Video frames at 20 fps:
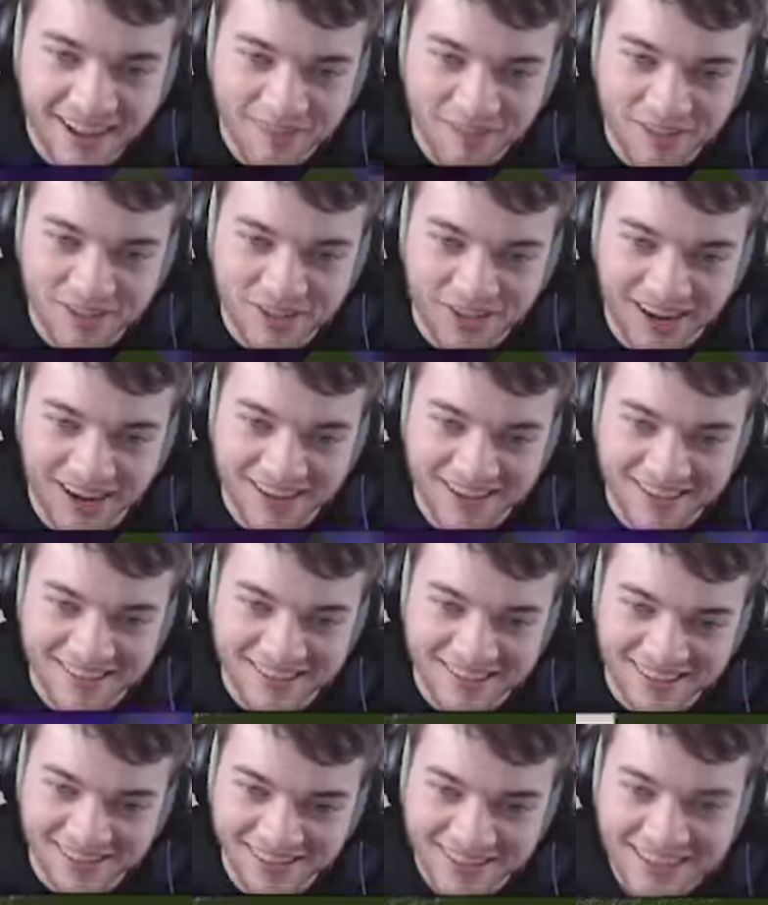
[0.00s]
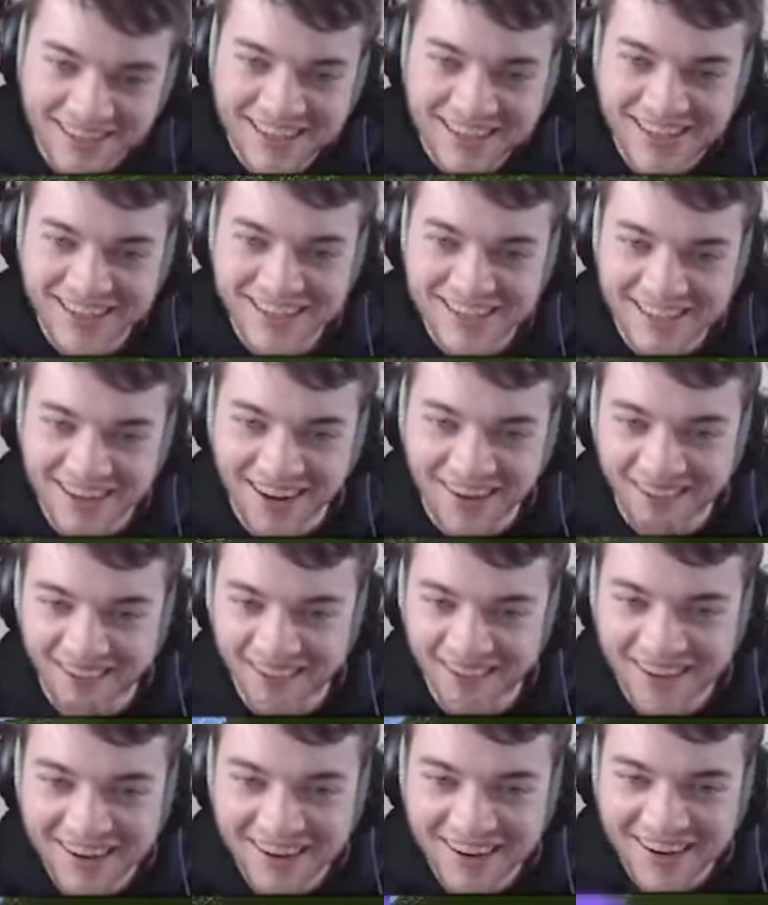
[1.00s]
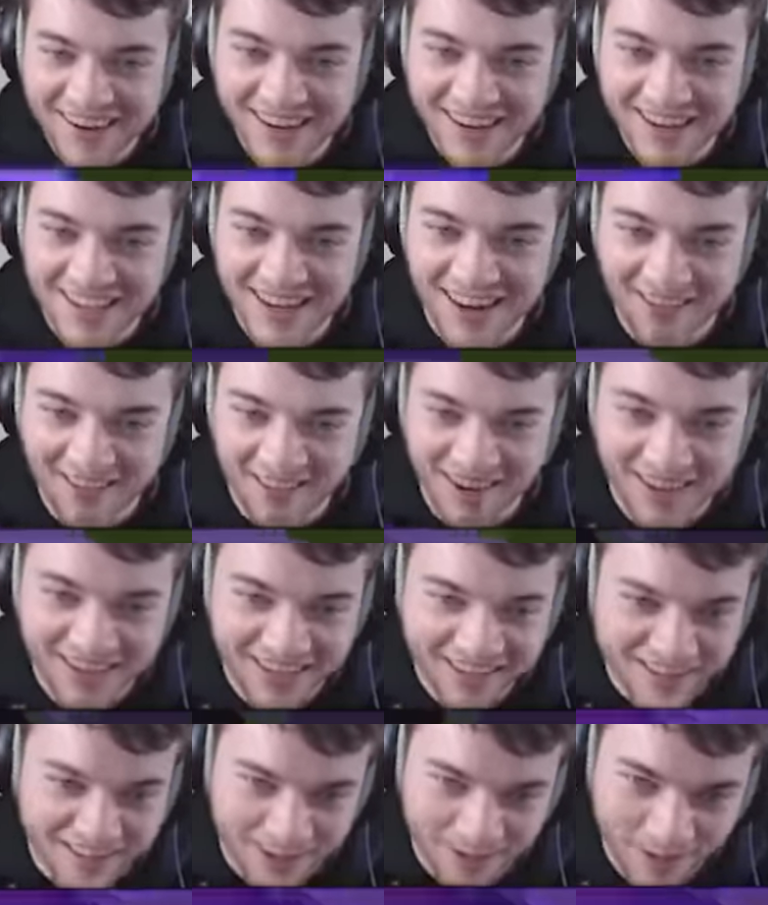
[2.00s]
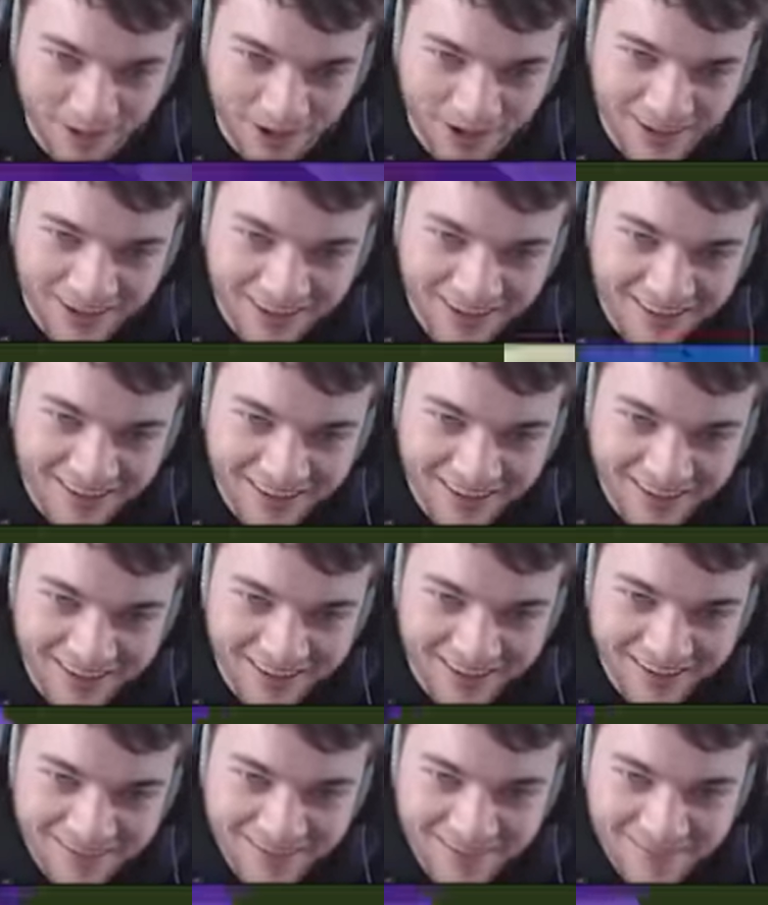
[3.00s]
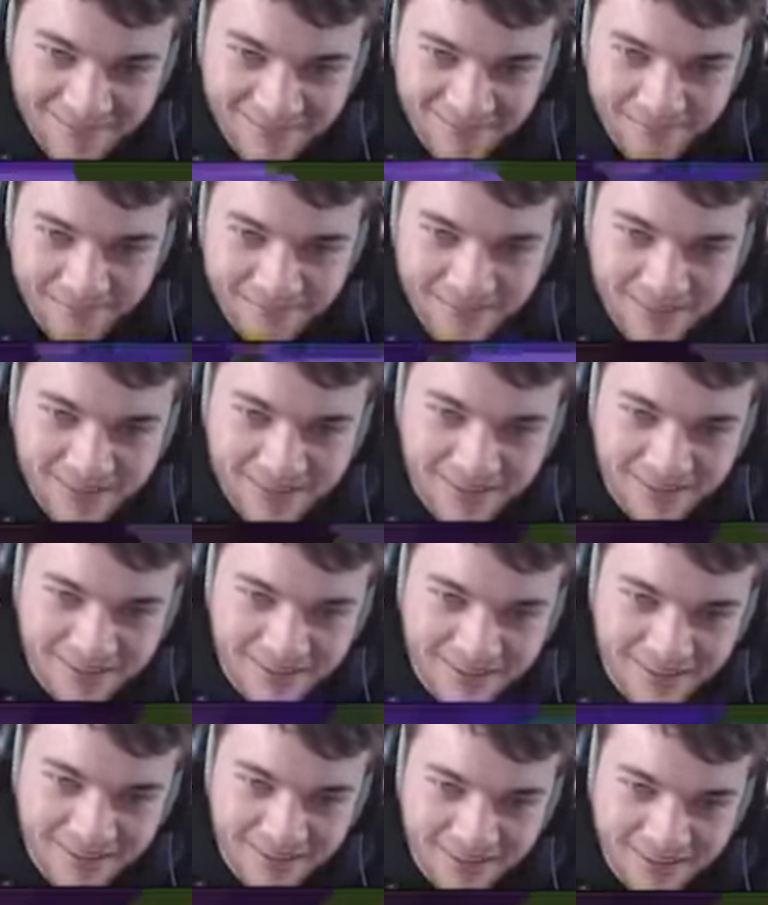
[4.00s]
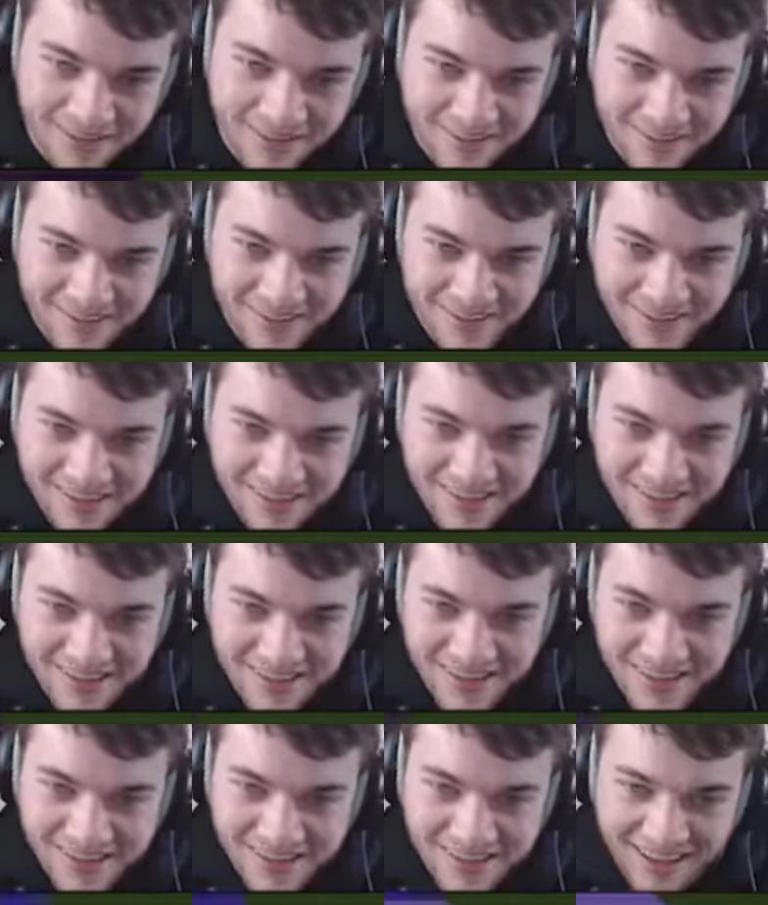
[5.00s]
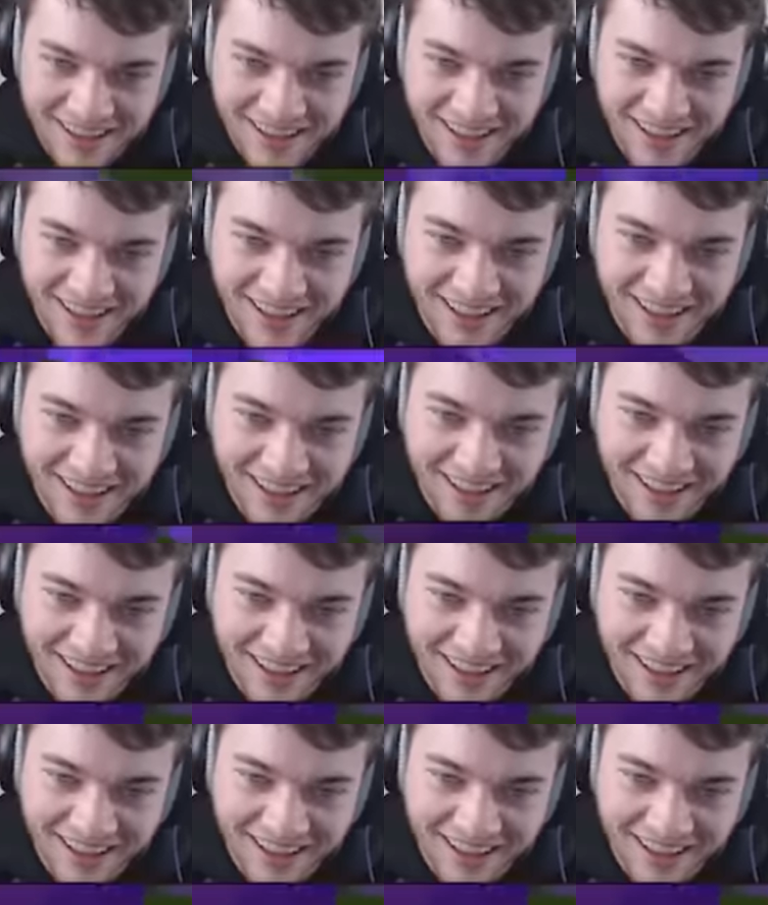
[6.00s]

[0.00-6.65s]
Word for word: I'm trying to. It's not, no, no. It's I, not working I, too well. I'm talking. Are you kidding me? Really?